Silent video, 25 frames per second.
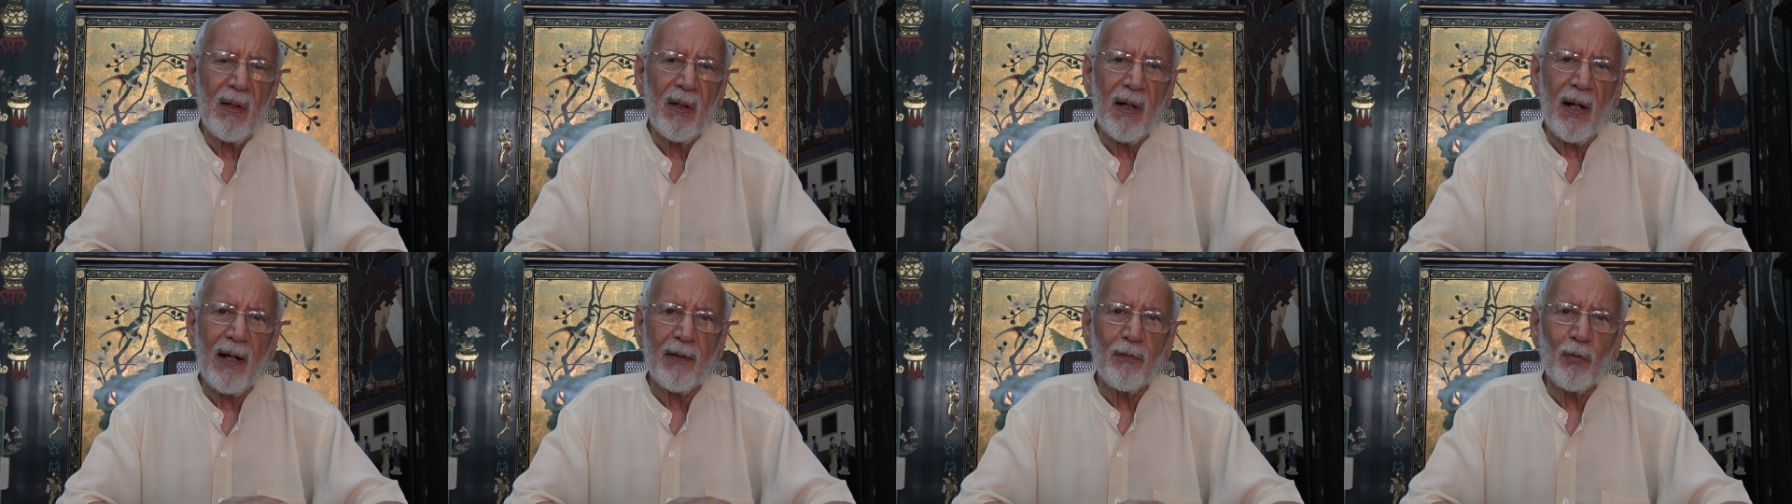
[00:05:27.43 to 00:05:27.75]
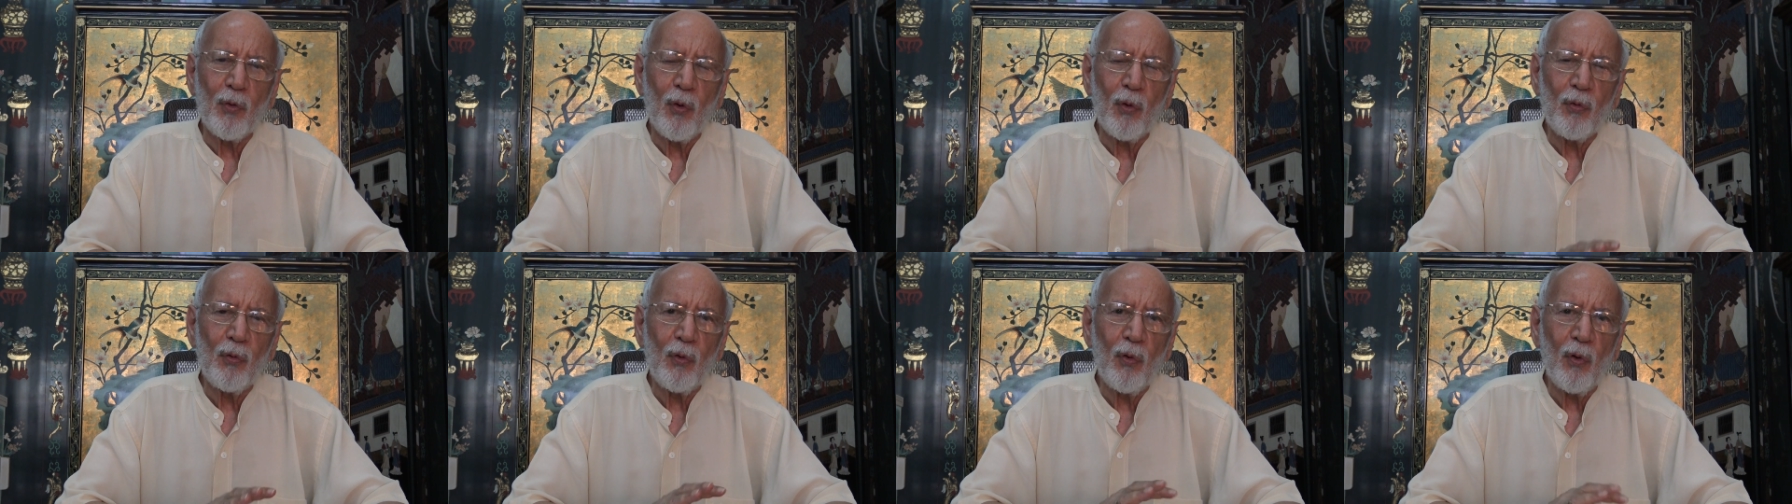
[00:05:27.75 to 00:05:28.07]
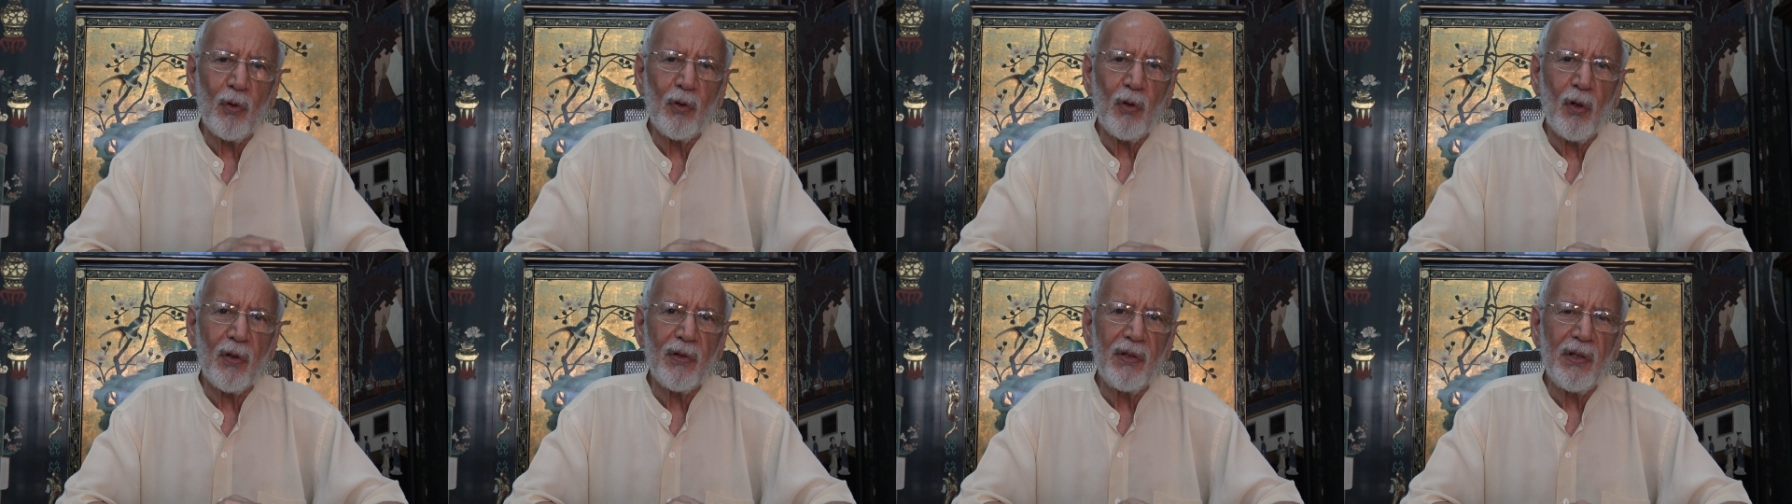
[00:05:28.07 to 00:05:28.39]
I don't know
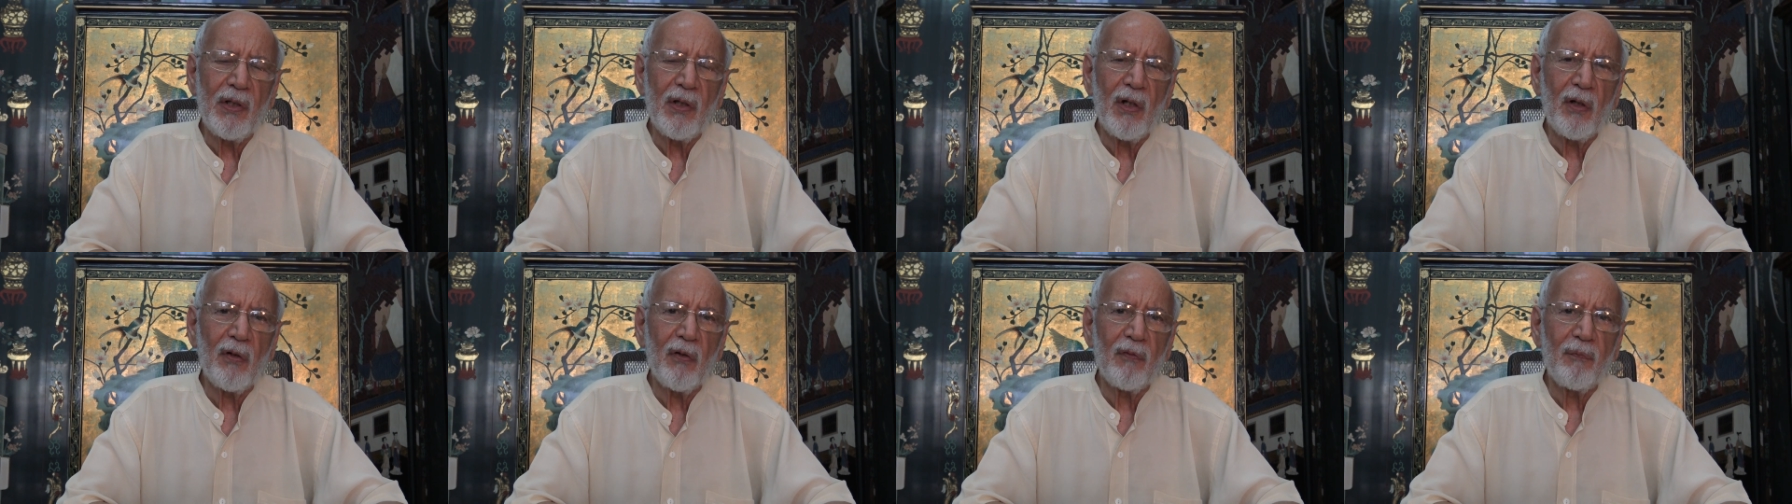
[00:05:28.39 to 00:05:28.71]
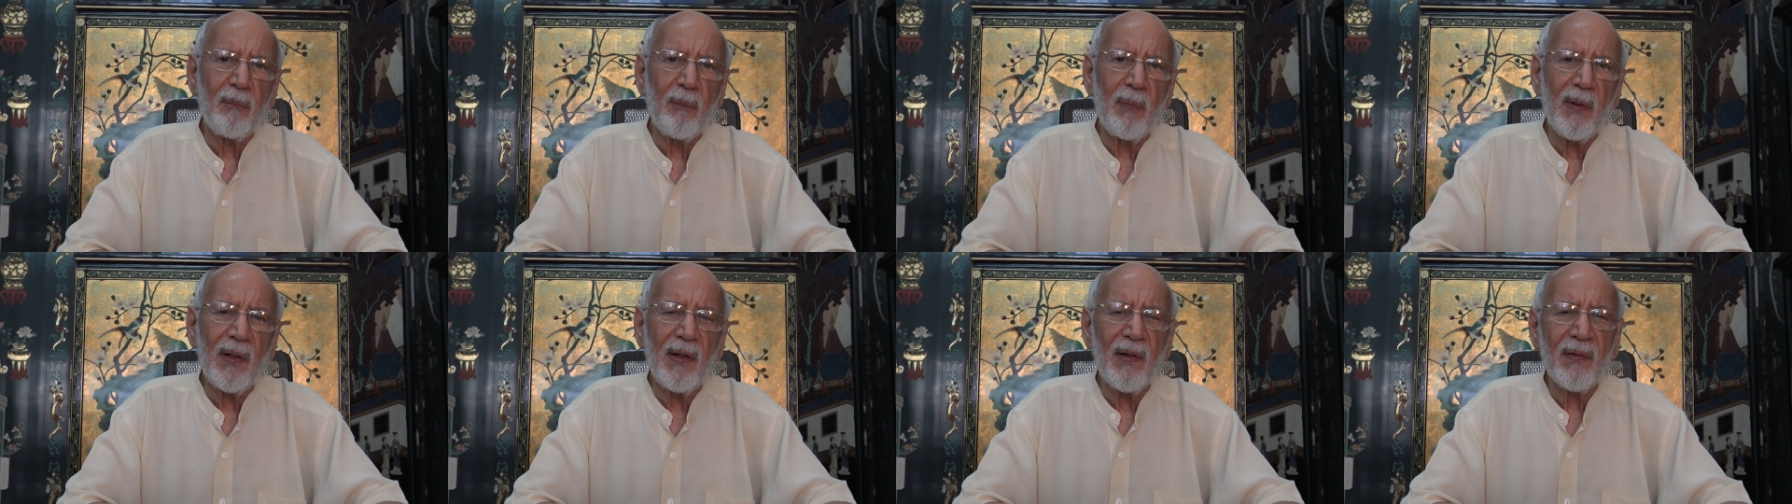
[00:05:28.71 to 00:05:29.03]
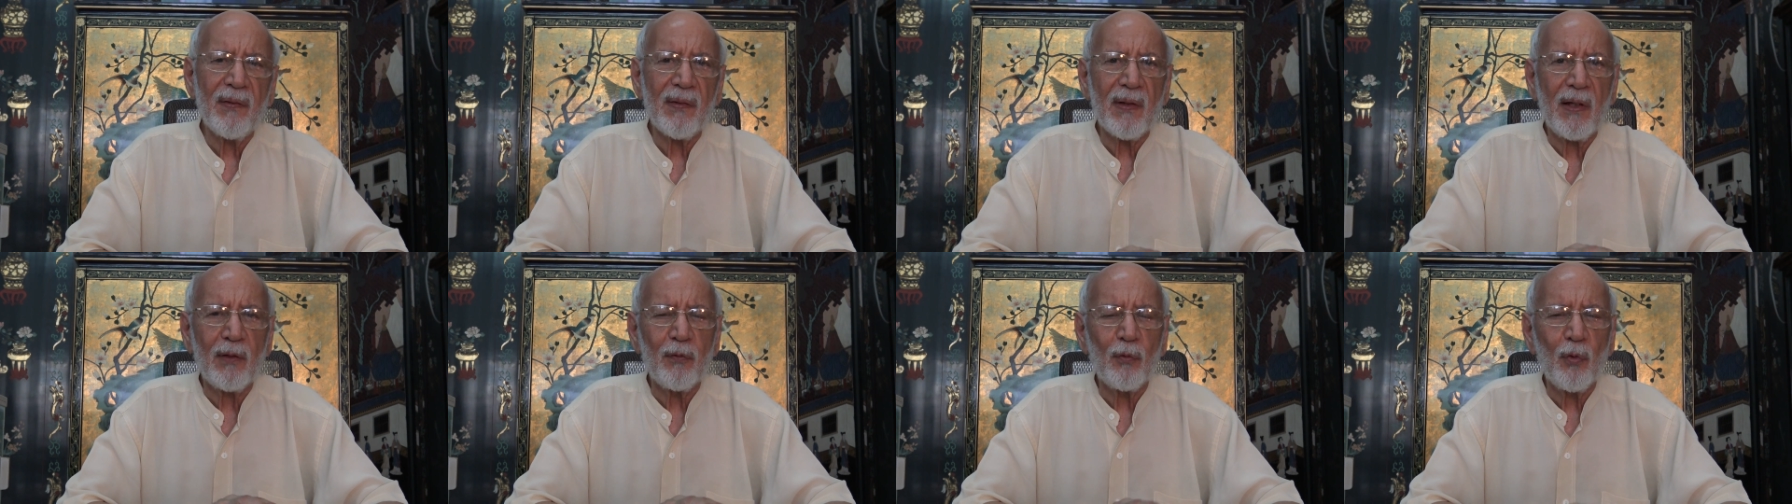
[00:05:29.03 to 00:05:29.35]
your year of
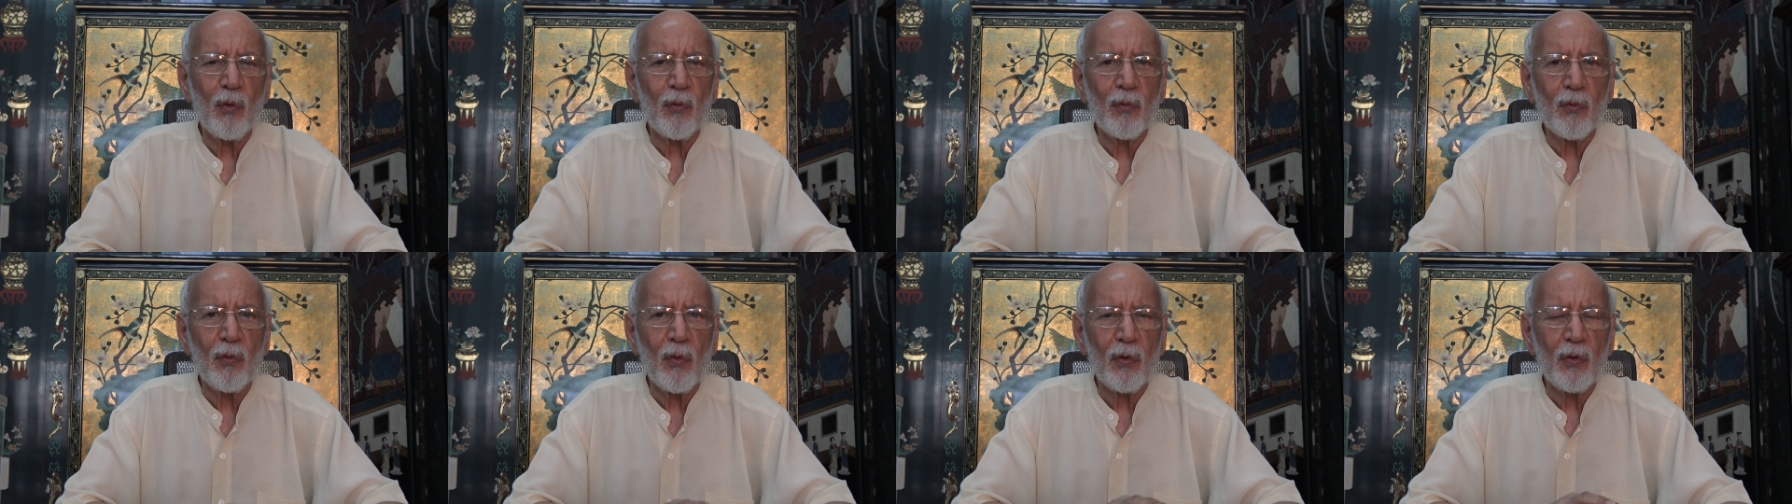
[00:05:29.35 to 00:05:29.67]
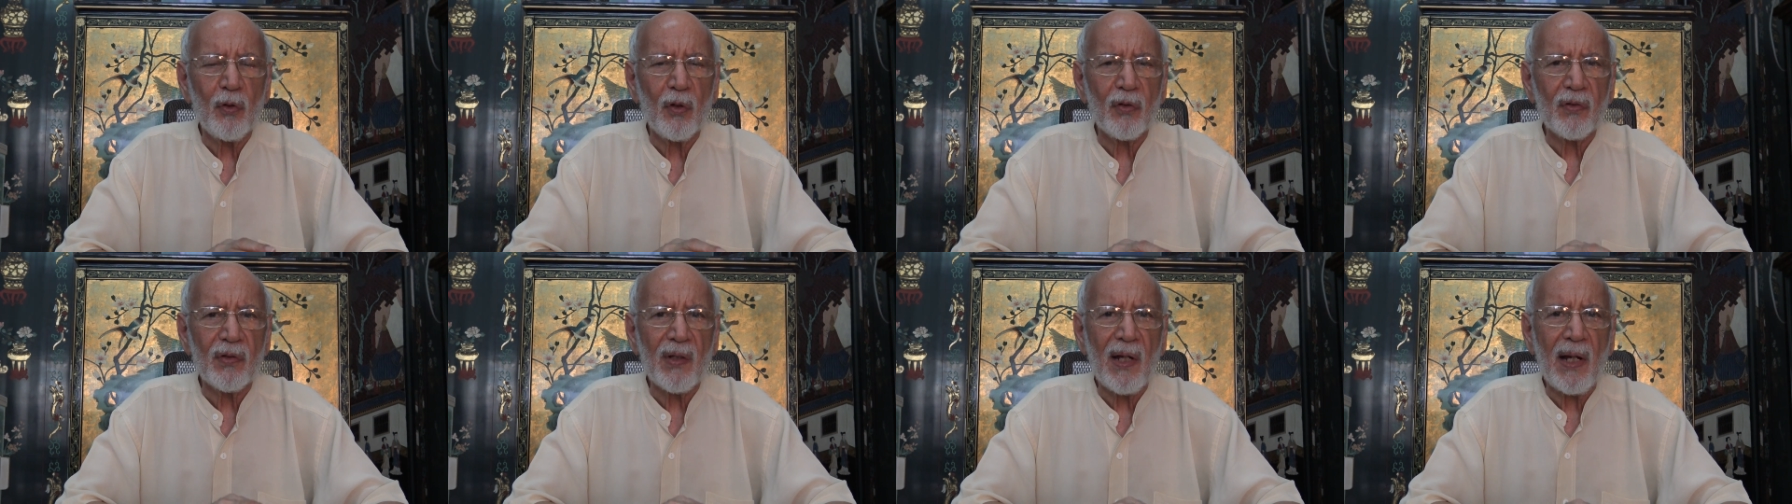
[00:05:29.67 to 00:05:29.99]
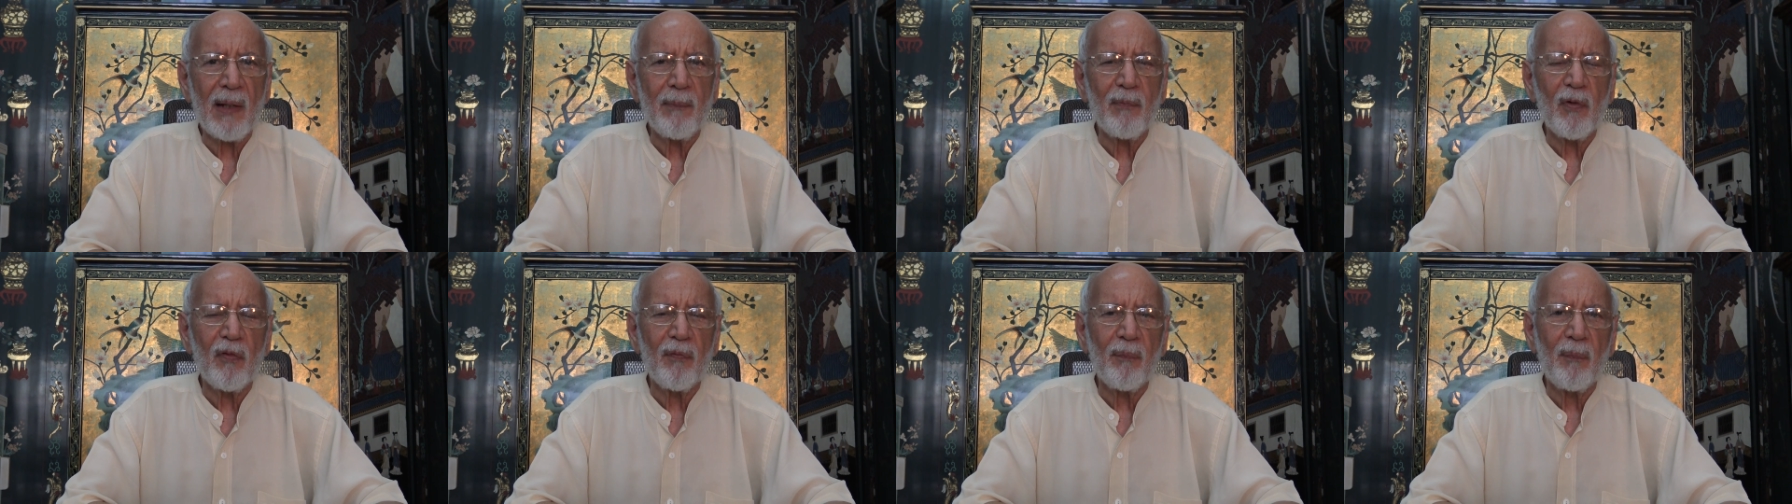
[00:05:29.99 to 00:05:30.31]
birth, I don't know your
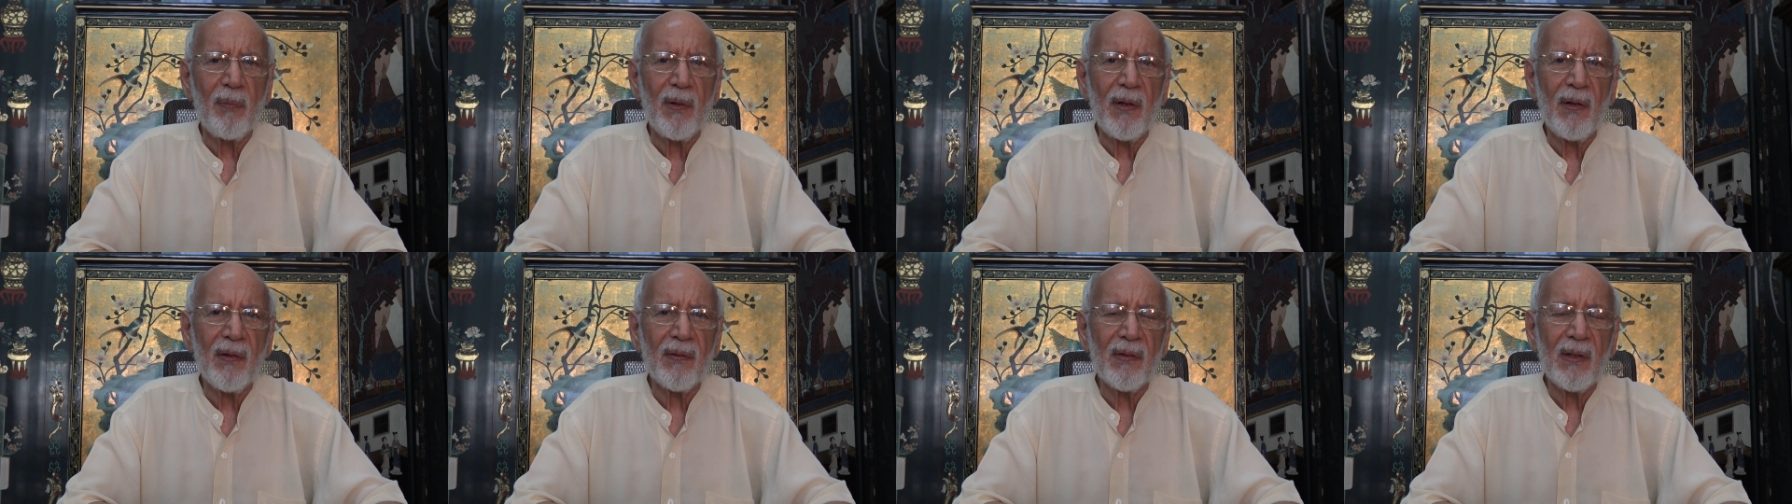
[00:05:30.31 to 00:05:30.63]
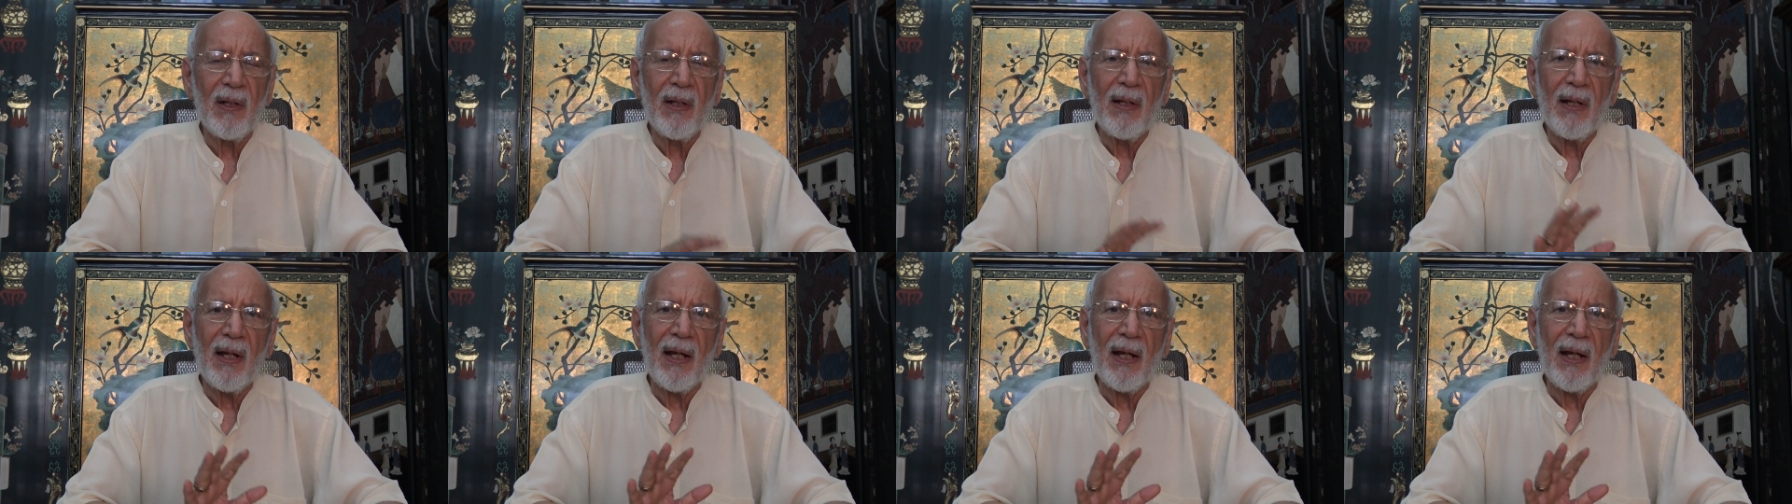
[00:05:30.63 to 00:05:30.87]
time of birth,